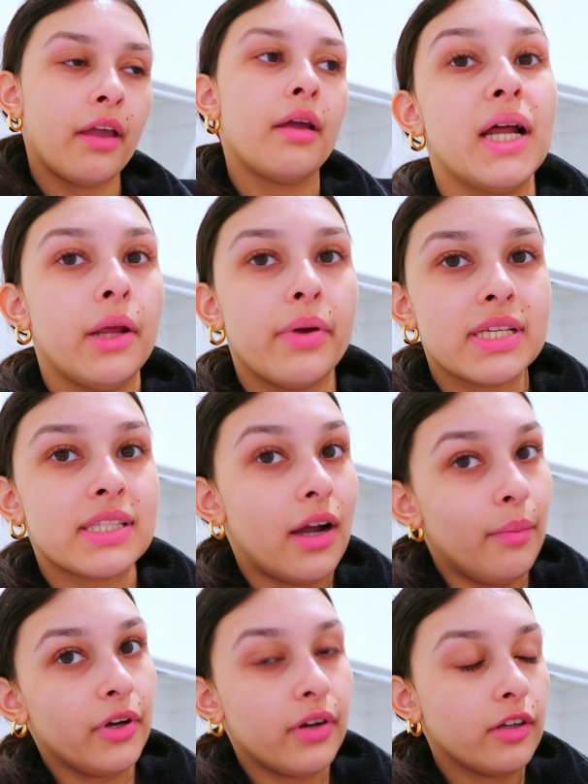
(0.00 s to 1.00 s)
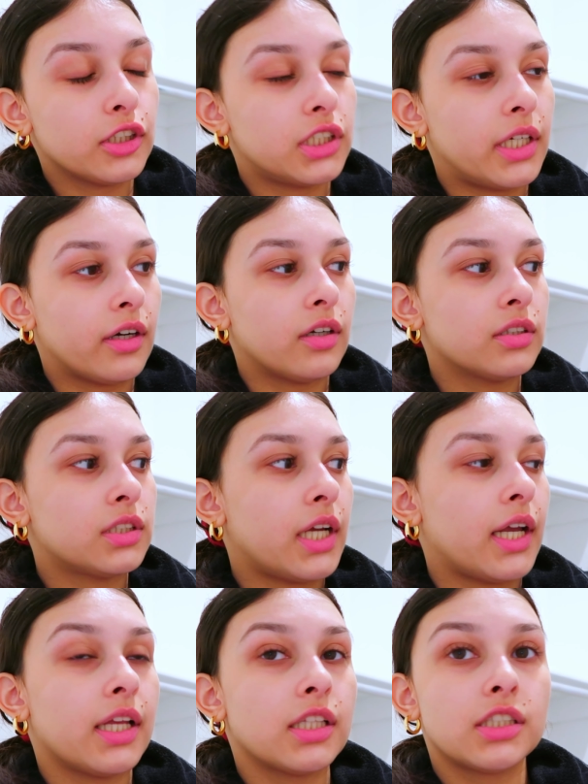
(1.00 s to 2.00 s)
But anyways, now I'm gonna go downstairs
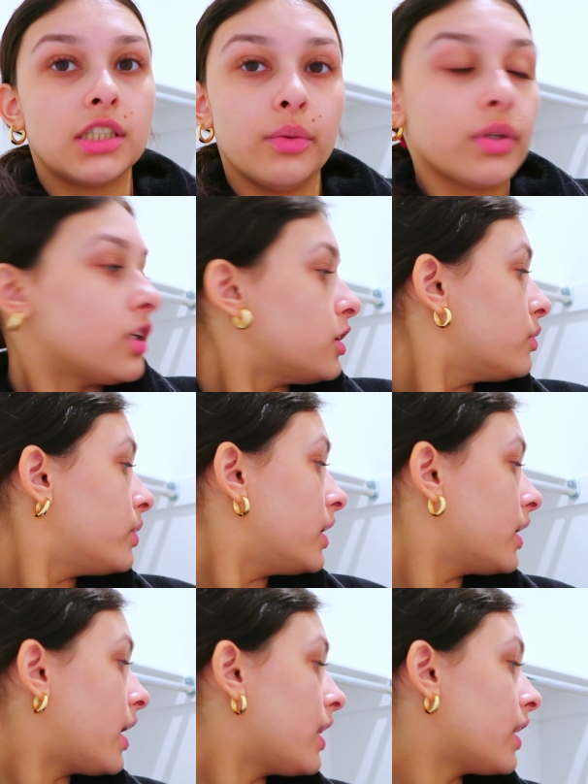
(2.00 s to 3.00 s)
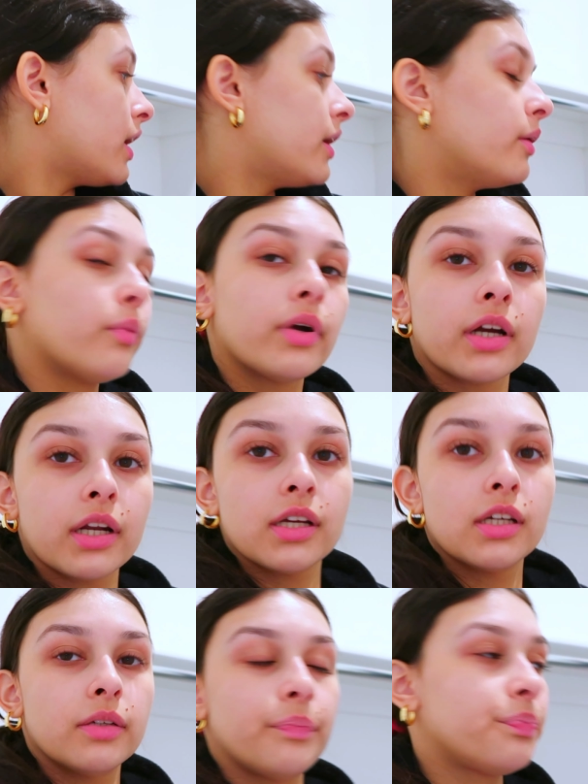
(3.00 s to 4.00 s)
and see what they're doing, and then we're
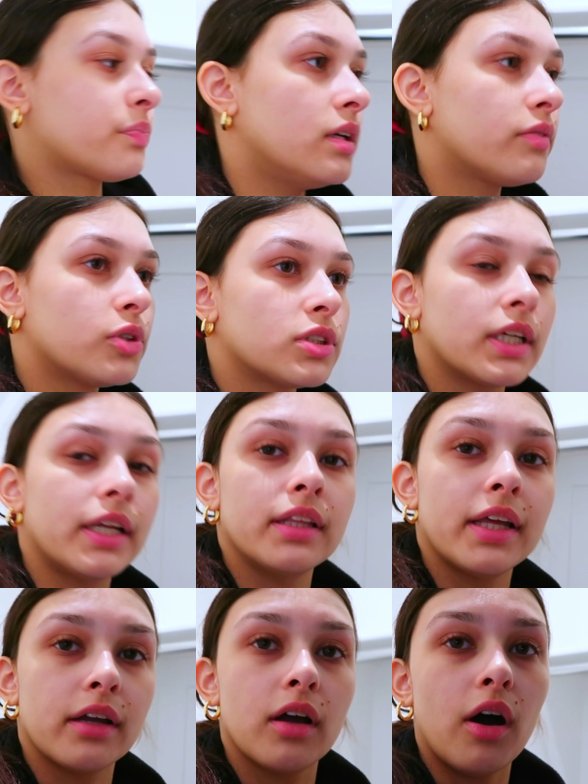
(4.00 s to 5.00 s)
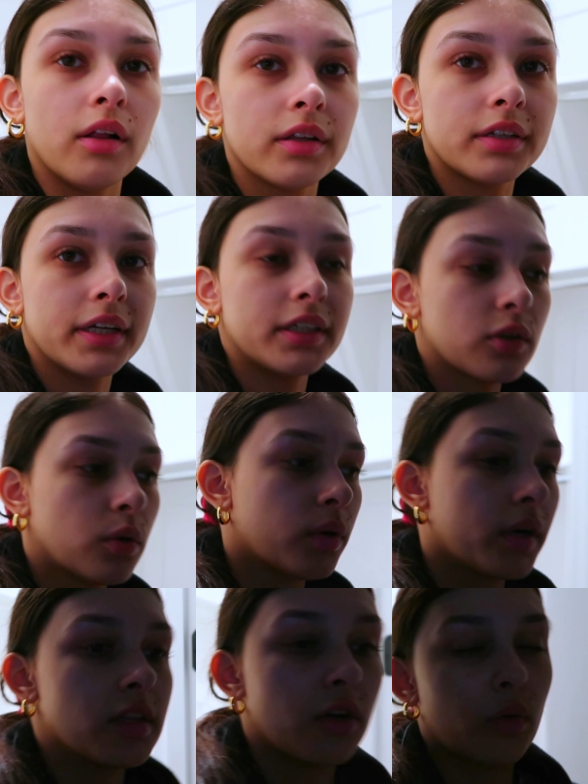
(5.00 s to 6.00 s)
gonna see if there's any like holiday
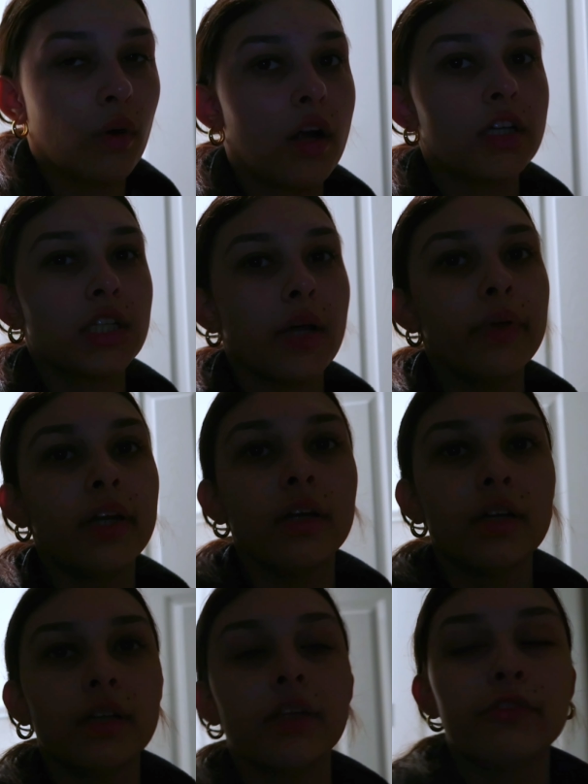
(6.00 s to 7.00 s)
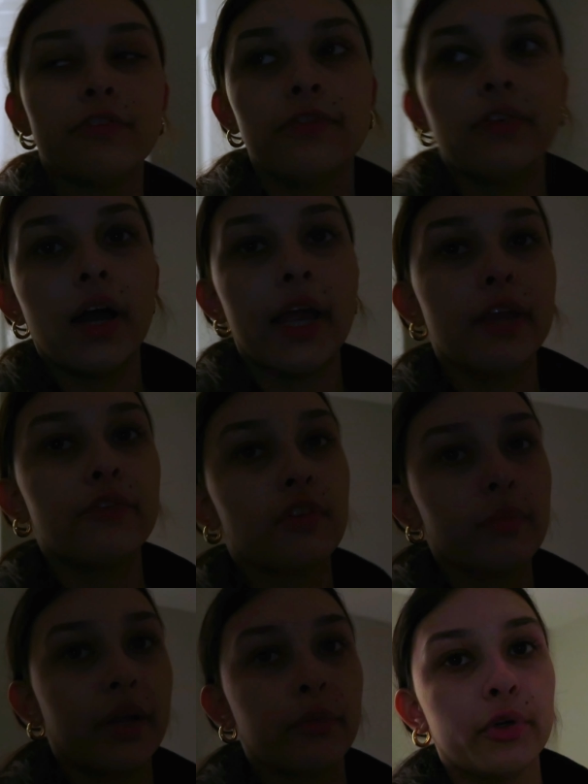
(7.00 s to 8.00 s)
decor in the garage that we could find for
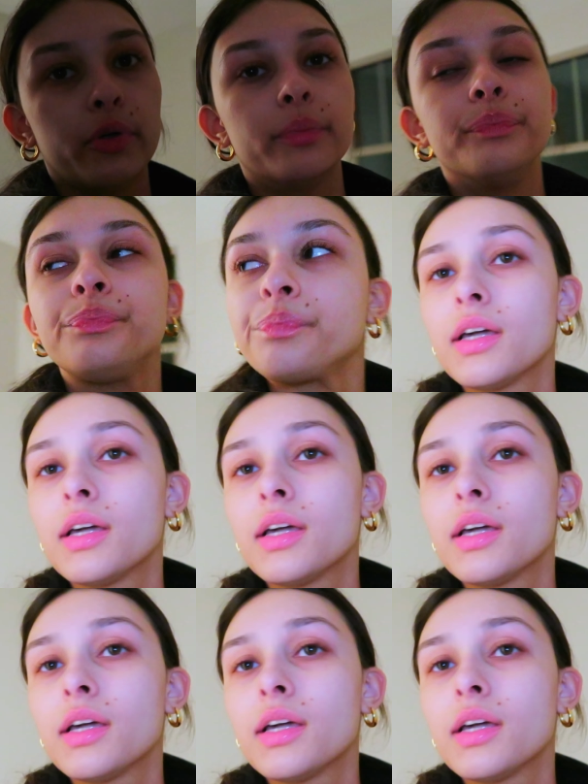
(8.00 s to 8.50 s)
my room,